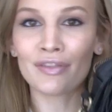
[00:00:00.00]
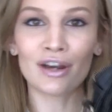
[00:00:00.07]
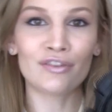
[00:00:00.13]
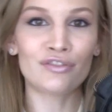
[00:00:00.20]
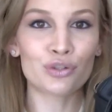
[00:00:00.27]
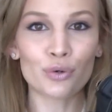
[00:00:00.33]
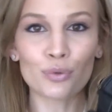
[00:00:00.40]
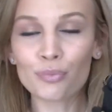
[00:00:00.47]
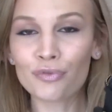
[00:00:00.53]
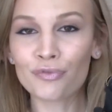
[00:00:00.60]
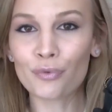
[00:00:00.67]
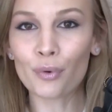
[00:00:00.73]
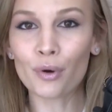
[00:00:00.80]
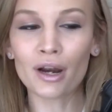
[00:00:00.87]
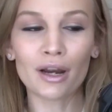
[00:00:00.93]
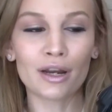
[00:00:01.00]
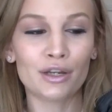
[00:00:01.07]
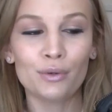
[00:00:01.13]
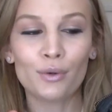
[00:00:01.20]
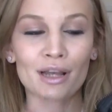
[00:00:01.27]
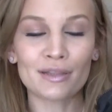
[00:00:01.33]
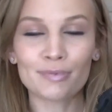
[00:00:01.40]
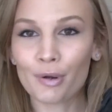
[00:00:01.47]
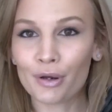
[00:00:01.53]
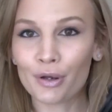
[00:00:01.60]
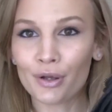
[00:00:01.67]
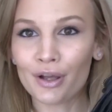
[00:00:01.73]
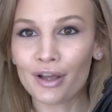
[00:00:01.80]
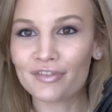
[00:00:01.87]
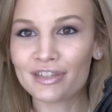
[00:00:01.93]
that I've shown before and you guys probably
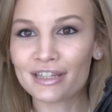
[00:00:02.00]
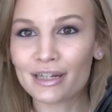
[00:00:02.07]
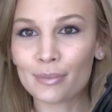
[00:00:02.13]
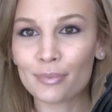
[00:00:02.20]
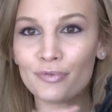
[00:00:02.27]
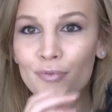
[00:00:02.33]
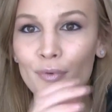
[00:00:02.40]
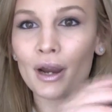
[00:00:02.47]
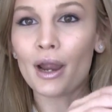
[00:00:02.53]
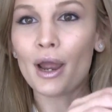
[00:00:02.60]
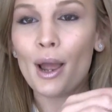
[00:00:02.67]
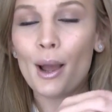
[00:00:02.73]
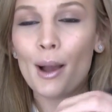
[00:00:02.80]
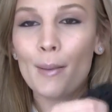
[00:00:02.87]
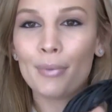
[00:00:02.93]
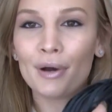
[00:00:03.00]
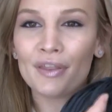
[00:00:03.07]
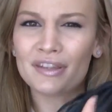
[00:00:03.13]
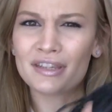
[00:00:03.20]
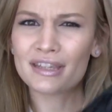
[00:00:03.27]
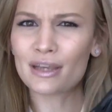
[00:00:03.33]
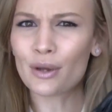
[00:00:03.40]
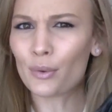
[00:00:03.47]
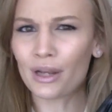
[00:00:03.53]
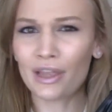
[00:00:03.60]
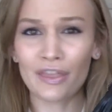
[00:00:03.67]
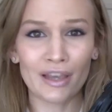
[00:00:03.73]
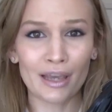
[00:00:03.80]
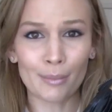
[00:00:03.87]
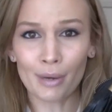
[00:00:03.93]
all have seen it before, but this is the
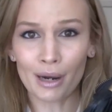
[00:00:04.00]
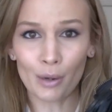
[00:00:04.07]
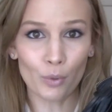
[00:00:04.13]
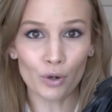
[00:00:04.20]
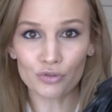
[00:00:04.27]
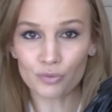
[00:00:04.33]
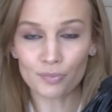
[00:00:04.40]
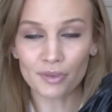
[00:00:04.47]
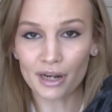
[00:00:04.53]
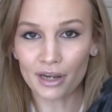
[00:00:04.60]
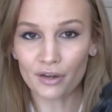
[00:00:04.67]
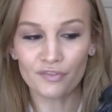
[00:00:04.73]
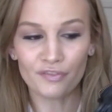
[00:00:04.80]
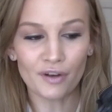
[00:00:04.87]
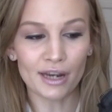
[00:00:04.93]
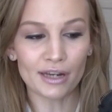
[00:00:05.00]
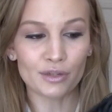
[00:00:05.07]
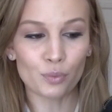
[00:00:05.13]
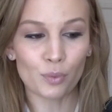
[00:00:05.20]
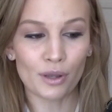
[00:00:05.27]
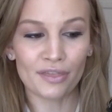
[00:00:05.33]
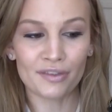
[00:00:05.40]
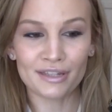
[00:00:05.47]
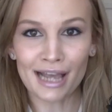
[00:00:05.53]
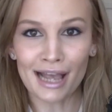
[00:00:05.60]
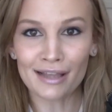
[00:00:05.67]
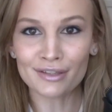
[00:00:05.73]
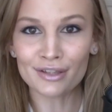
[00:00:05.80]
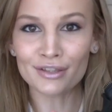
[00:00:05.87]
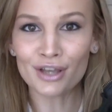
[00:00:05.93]
only thing in my wardrobe that I could find with
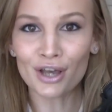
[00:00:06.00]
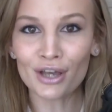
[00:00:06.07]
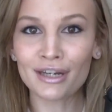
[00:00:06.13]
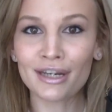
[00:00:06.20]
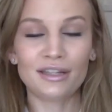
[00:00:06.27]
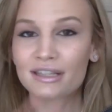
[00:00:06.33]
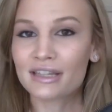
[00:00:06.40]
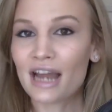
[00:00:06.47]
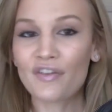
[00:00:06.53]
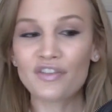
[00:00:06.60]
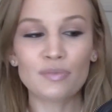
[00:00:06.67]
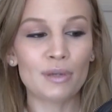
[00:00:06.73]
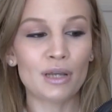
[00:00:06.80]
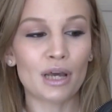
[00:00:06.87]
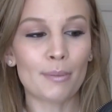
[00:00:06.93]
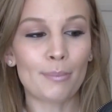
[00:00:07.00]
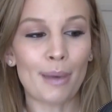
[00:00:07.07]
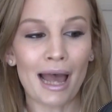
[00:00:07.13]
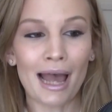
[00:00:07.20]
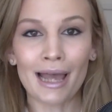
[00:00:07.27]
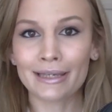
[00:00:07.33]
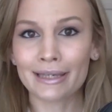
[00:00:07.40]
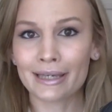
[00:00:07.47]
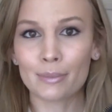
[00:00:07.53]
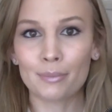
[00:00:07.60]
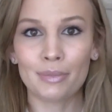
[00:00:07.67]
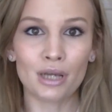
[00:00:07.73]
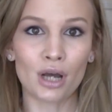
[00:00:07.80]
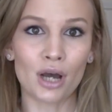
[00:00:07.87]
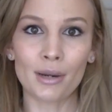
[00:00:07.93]
tassels on. It doesn't have to be on a bag, it
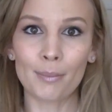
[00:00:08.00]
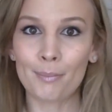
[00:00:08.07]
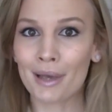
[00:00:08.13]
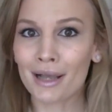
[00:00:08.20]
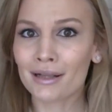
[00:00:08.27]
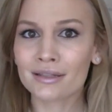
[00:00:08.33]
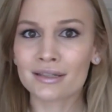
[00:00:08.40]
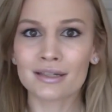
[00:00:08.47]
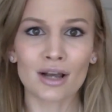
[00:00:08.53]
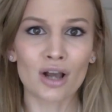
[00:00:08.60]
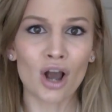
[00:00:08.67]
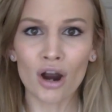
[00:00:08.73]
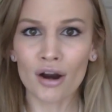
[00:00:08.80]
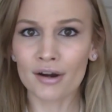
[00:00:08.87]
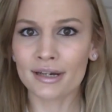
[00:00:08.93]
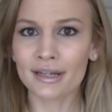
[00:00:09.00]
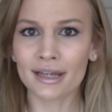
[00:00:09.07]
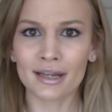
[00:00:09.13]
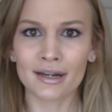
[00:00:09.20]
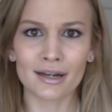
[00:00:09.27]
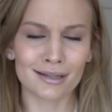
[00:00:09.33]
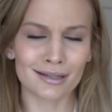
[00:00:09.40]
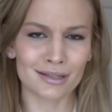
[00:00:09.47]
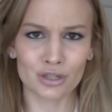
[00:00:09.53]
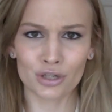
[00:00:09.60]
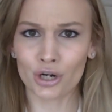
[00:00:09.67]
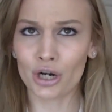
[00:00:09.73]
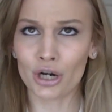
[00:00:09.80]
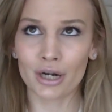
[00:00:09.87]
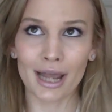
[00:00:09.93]
can be on a belt, a cardigan, a
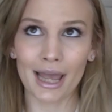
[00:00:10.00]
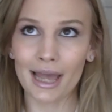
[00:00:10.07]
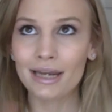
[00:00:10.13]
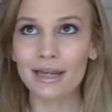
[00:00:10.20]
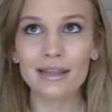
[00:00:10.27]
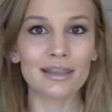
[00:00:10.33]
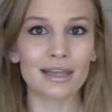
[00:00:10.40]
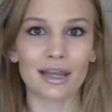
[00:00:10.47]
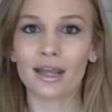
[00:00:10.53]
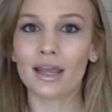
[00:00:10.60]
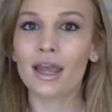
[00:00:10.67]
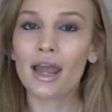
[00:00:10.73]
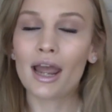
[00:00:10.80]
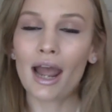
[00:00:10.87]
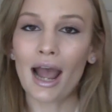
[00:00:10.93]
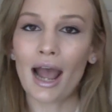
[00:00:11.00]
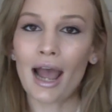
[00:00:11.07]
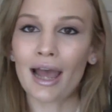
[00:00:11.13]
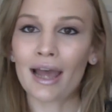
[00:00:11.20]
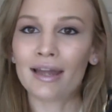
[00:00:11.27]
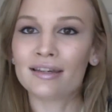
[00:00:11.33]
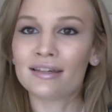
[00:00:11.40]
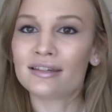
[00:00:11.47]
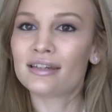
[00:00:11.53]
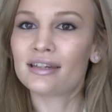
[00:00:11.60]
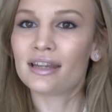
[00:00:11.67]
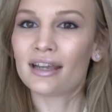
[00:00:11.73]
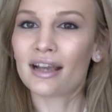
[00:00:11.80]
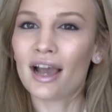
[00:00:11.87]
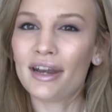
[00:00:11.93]
skirt, anything. And
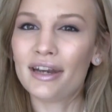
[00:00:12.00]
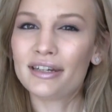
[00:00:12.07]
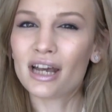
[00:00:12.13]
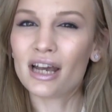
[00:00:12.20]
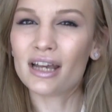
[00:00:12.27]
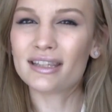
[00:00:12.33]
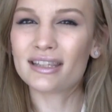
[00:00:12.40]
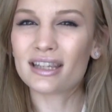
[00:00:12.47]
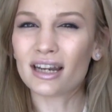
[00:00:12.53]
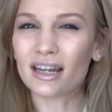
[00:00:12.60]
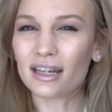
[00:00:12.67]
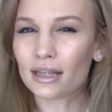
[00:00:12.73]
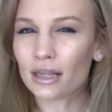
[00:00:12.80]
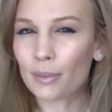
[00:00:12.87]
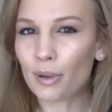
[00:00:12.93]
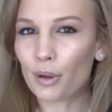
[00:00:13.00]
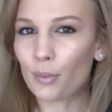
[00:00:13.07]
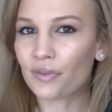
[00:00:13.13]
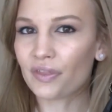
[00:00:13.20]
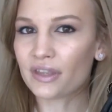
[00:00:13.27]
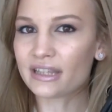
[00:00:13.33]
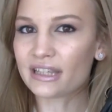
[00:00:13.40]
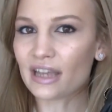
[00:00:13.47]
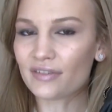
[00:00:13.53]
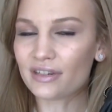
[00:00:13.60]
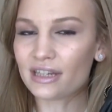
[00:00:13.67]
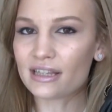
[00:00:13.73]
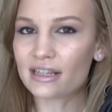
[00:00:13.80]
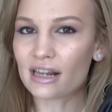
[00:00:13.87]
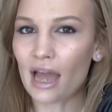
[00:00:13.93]
it kind of ties in a little bit with the
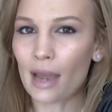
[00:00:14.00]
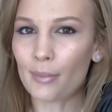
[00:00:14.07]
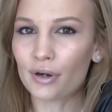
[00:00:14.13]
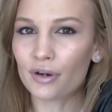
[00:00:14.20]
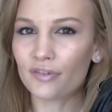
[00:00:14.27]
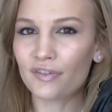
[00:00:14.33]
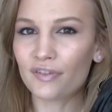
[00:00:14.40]
70s glamour